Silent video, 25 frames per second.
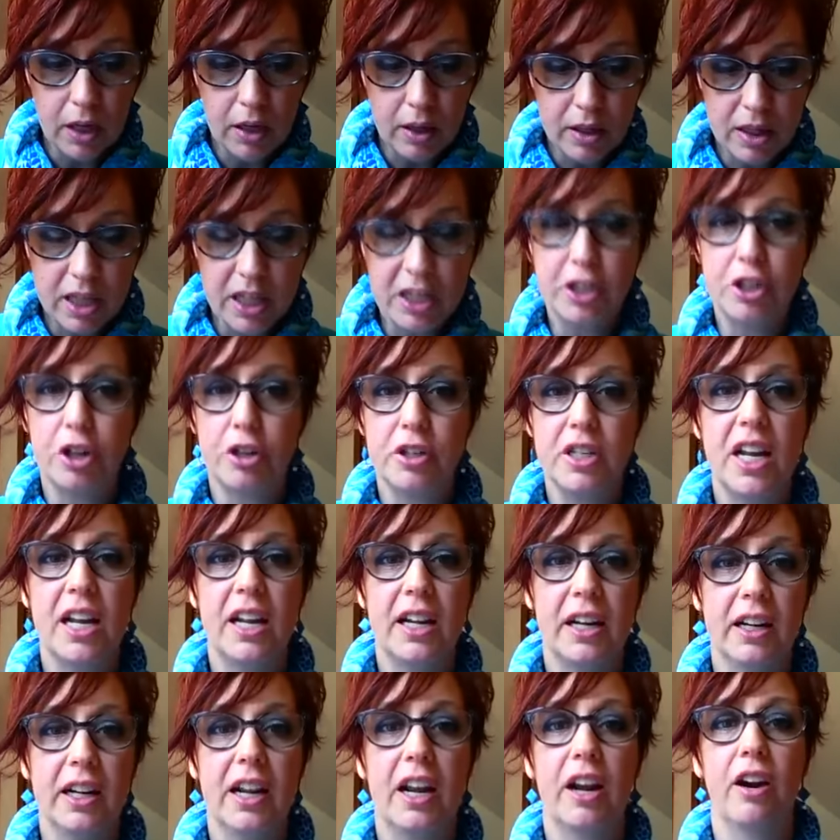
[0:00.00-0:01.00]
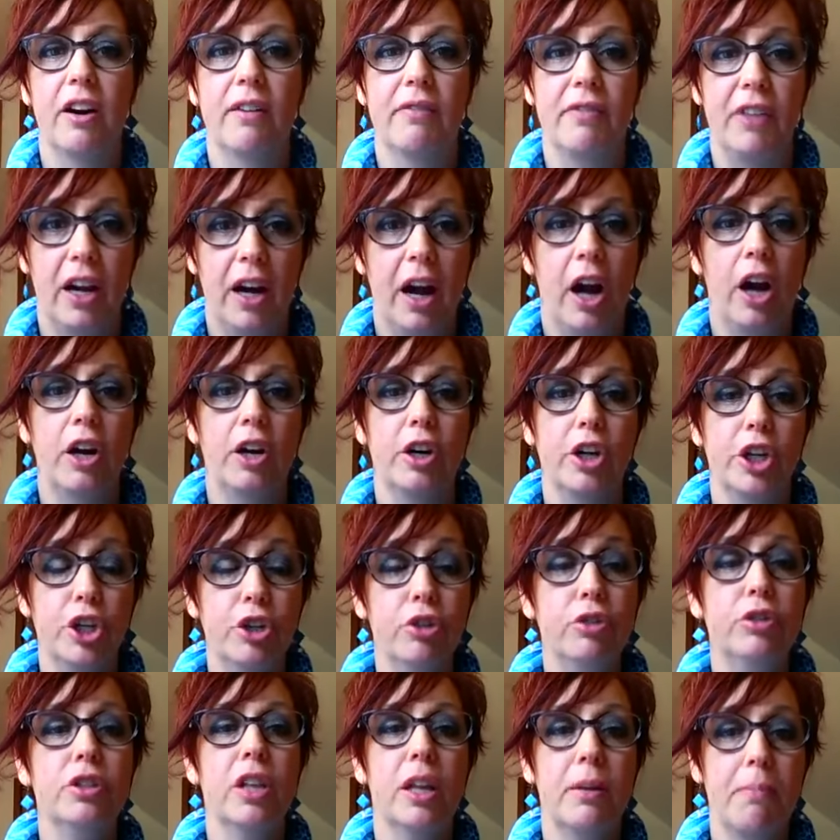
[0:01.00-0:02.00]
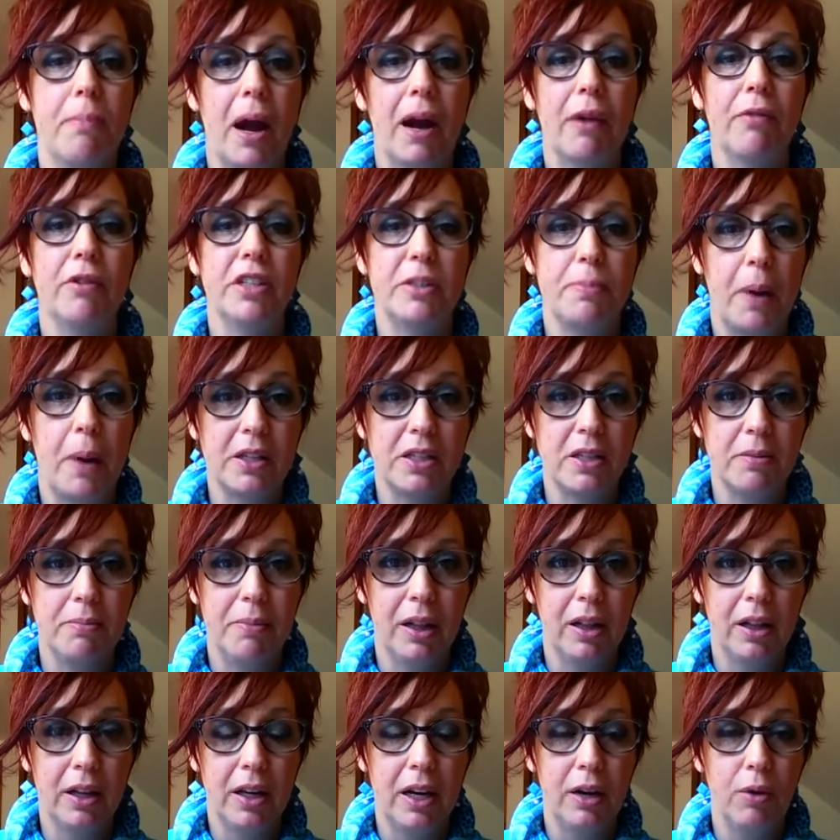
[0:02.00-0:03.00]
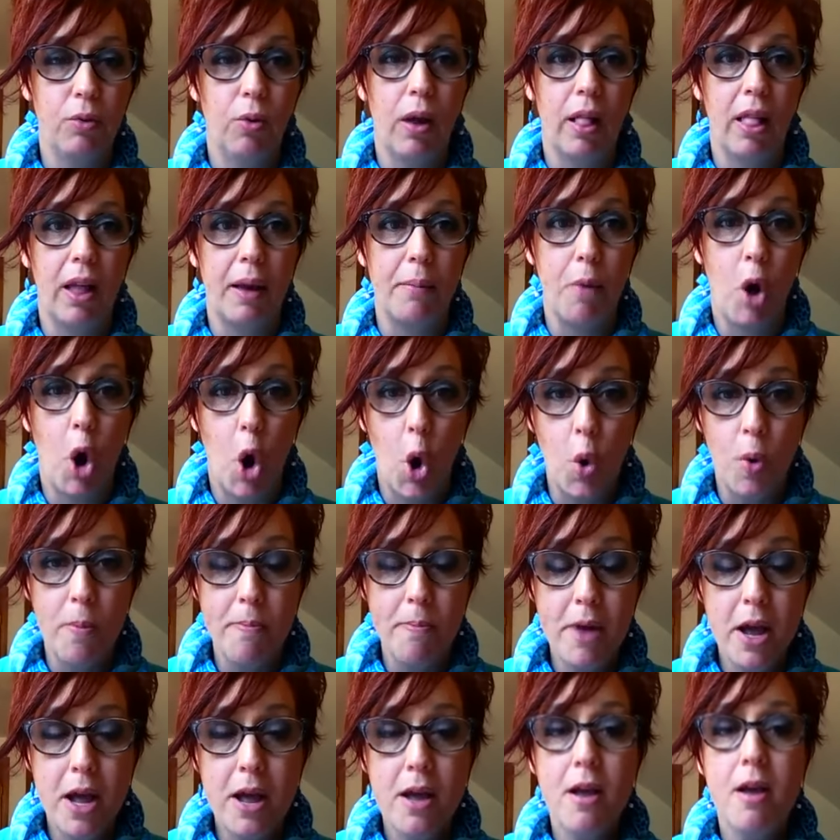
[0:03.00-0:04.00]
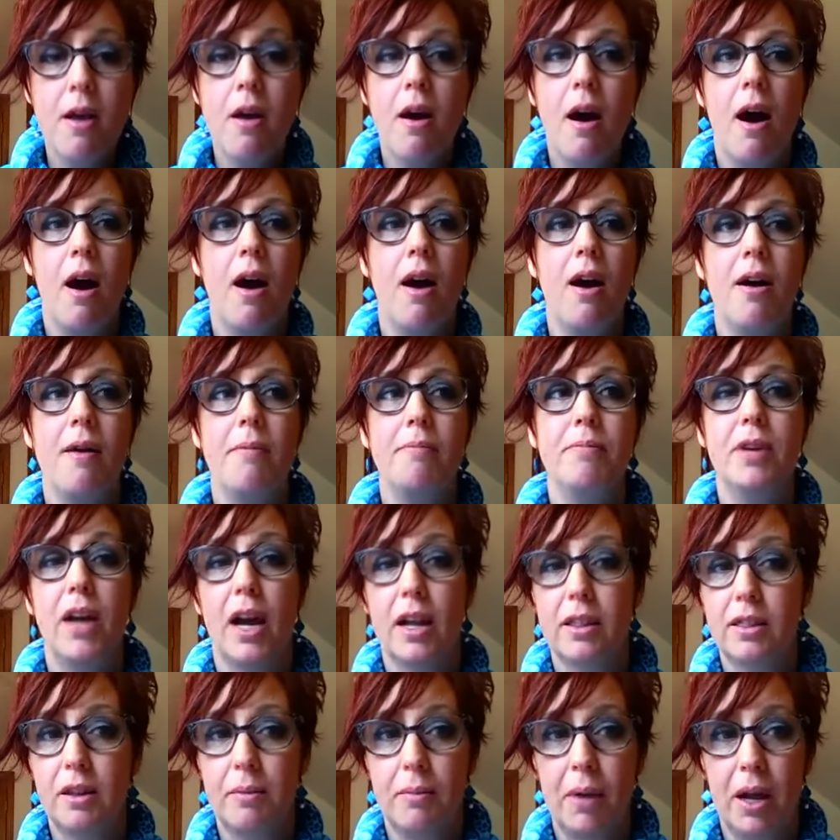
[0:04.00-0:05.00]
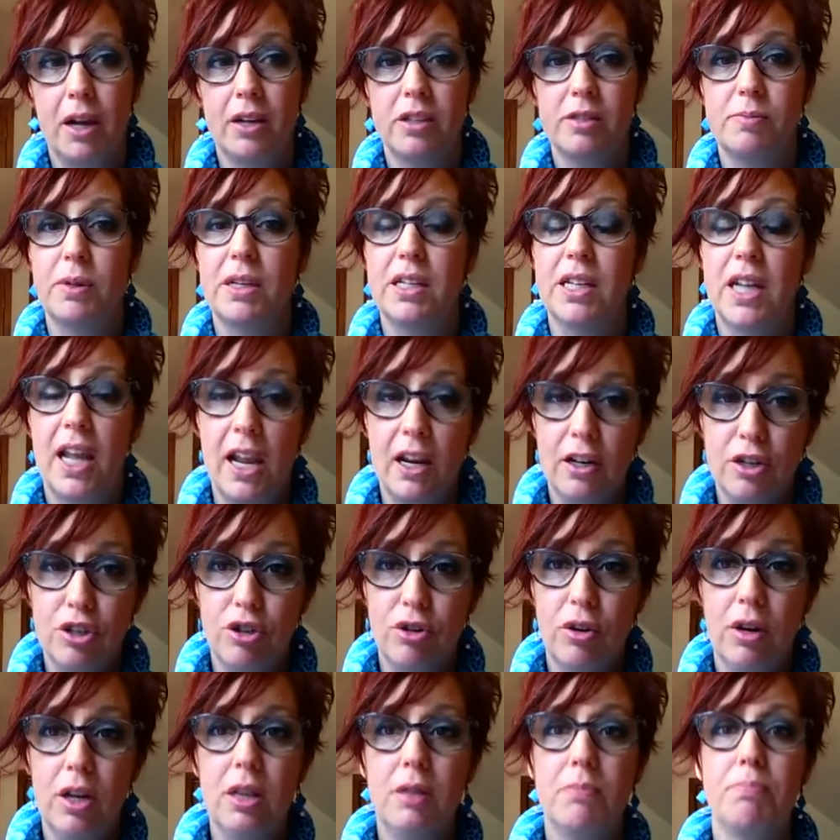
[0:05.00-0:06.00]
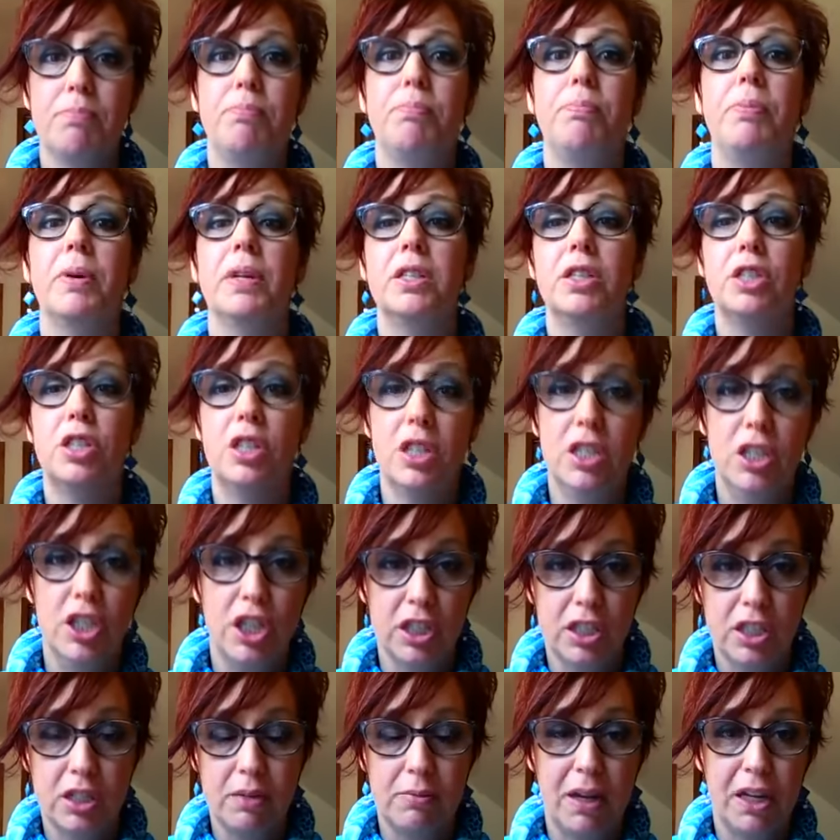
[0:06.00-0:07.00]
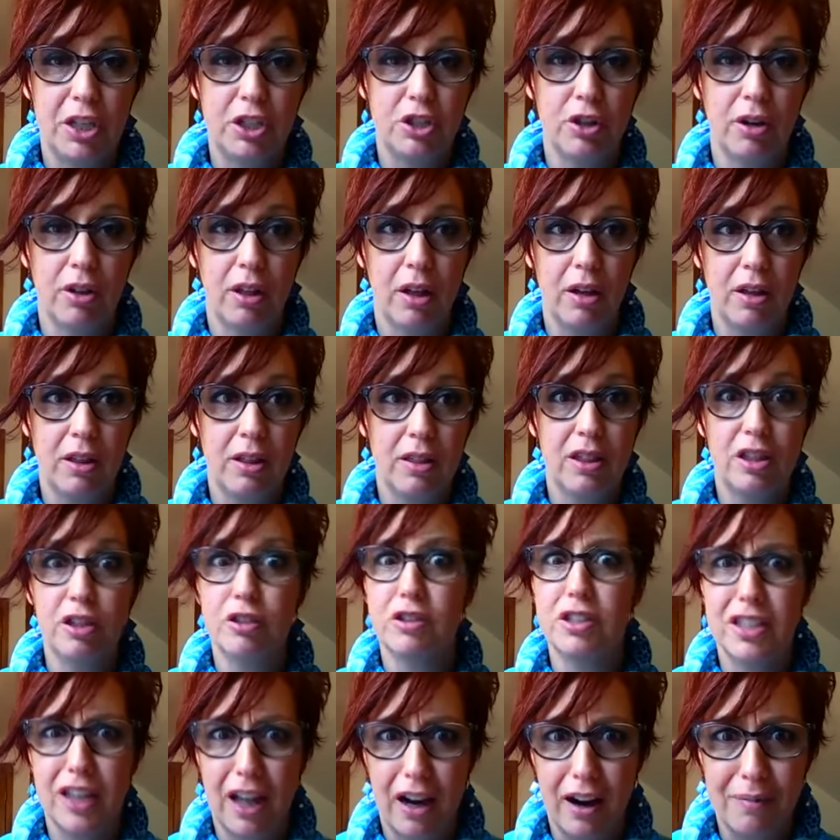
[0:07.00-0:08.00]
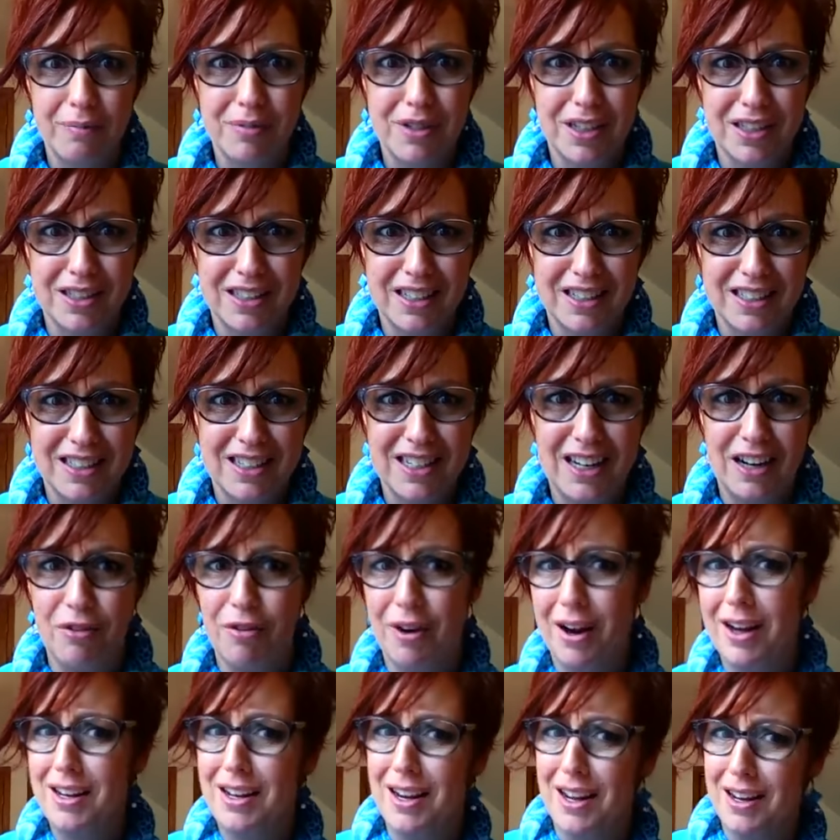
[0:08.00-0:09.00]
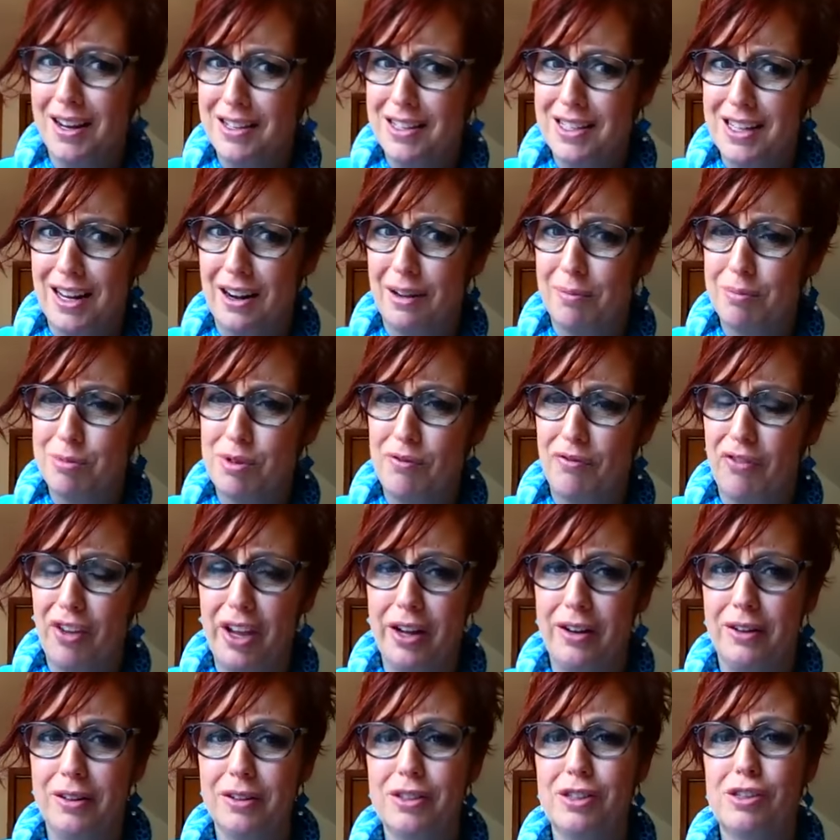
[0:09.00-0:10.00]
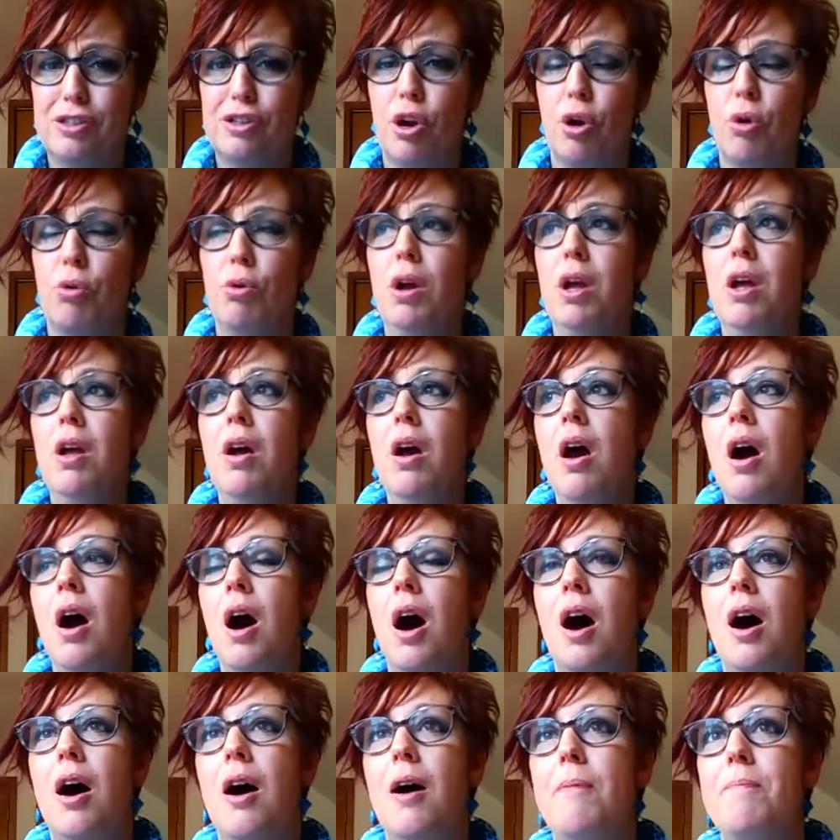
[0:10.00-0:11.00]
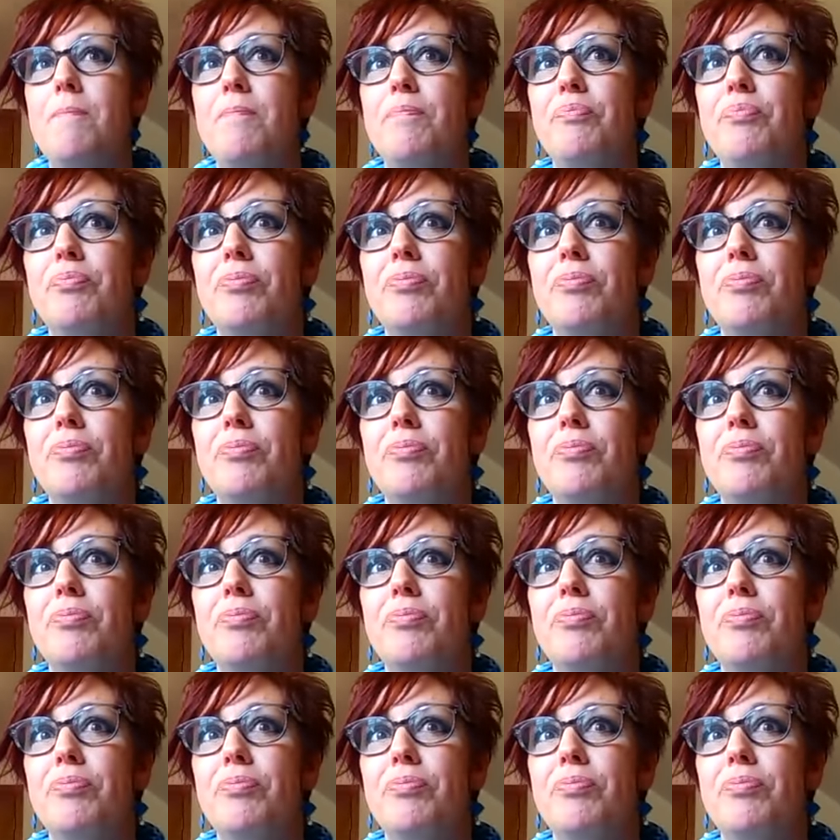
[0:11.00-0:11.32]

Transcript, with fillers: things are taken care of that are usually my responsibility while I'm home. Um, not that my husband can't do it, but just to make sure that they're set up to succeed, right? Not set up to fail. So um,